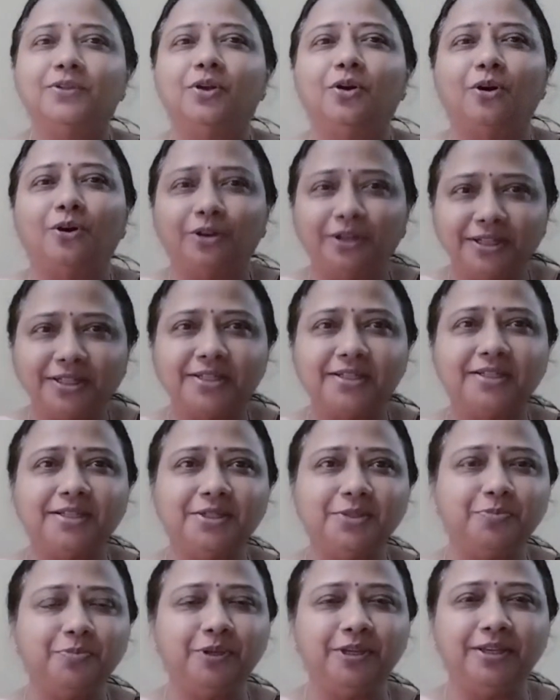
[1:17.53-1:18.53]
Honestly
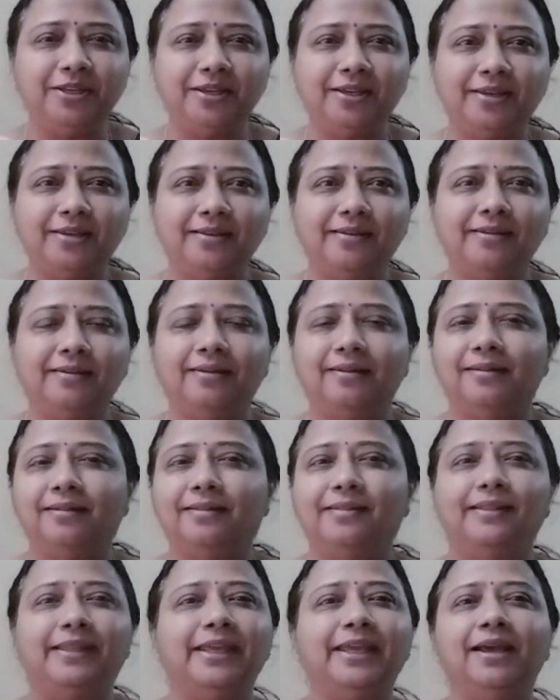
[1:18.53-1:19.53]
speaking,
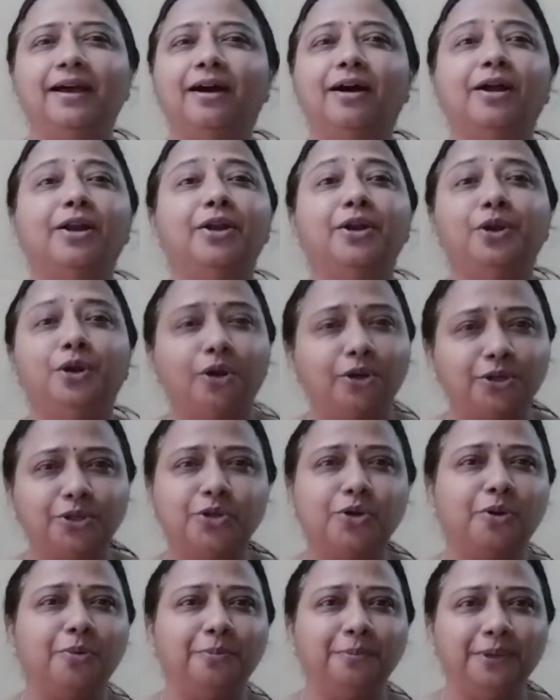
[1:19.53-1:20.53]
they are not
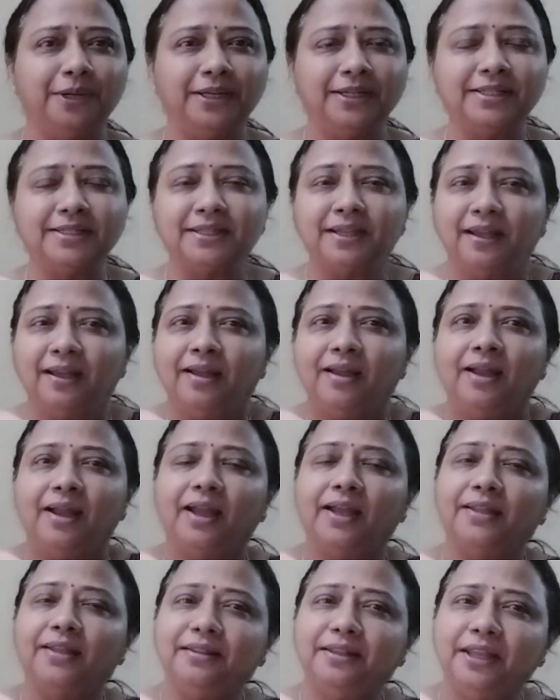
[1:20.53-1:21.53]
complex
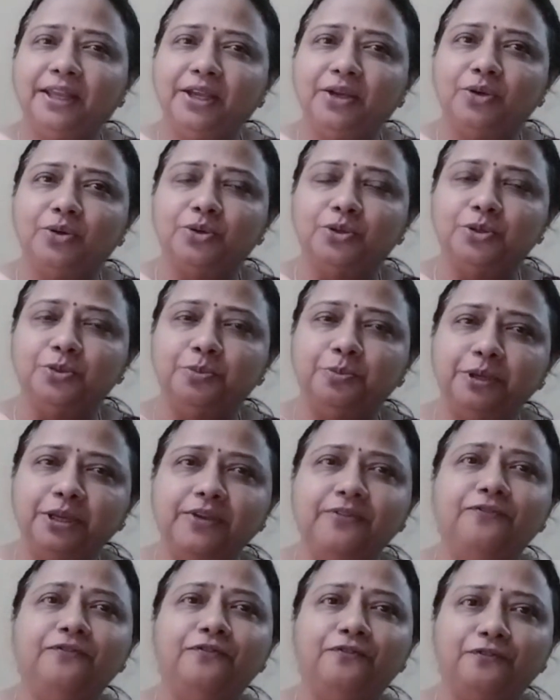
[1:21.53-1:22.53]
and they could
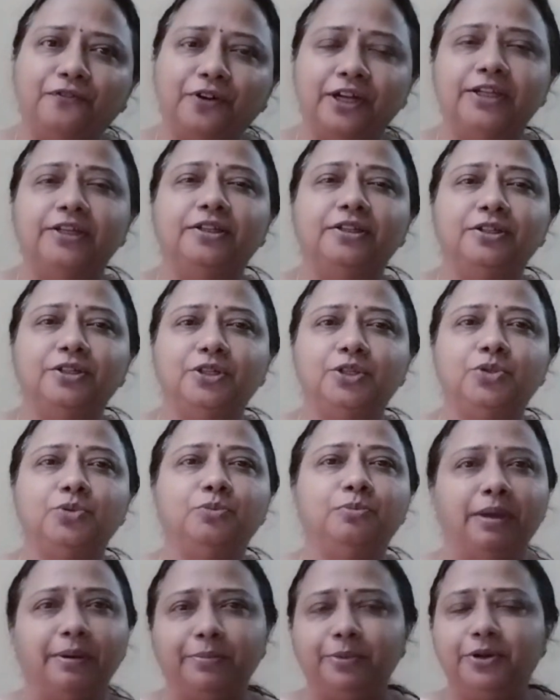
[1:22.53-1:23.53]
be fun to
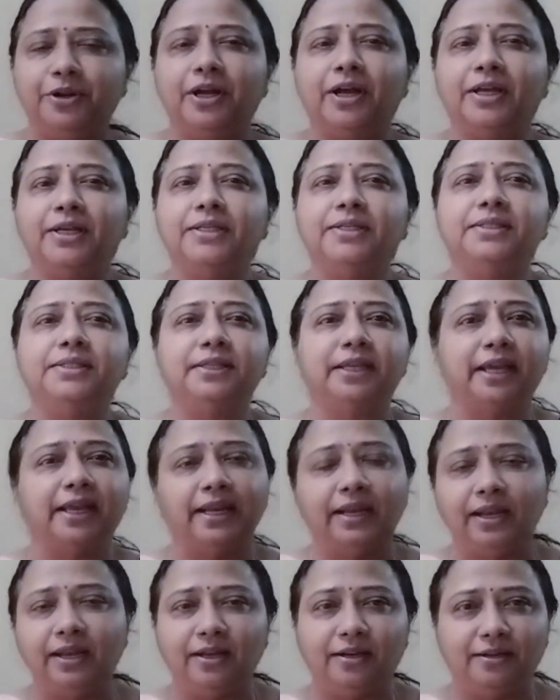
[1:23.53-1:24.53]
memorize
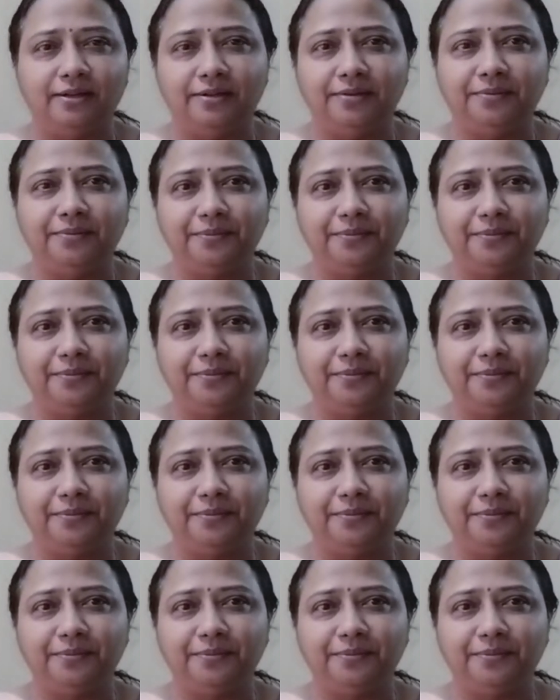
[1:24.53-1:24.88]
and learn.